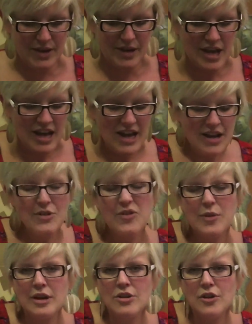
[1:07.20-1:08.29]
we're
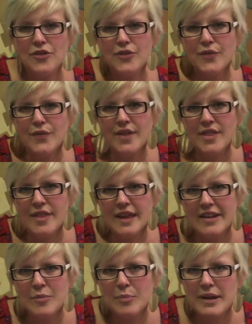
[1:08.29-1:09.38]
doing lots of fun
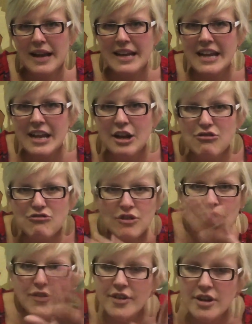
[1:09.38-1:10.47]
things, planning
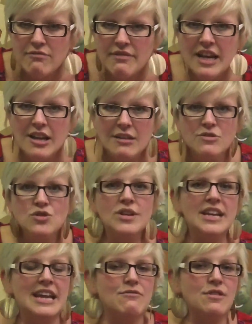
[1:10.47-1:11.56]
across the curriculum,
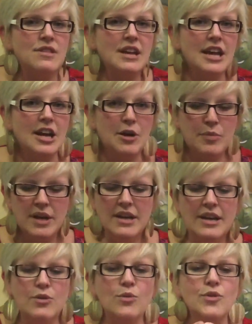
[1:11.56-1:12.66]
joining everything up,
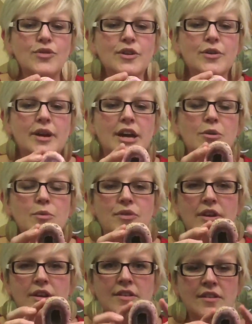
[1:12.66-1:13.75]
it also
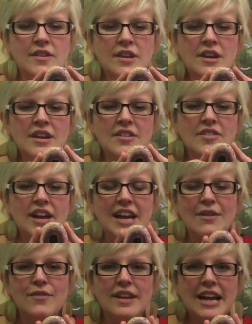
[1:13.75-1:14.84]
helps us to
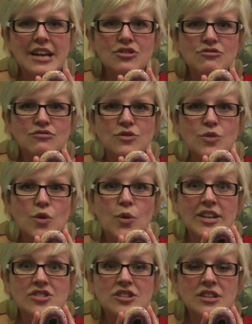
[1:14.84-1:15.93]
have natural
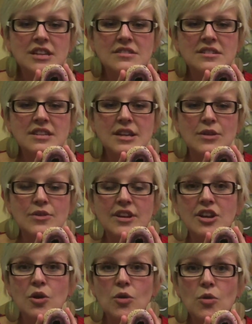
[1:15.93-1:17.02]
questioning skills and
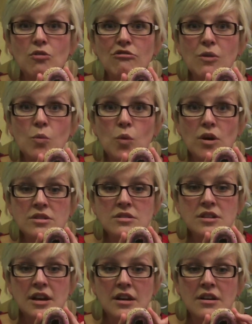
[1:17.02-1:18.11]
an awe and
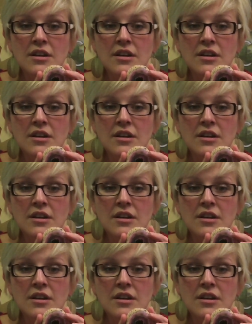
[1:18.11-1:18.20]
wonder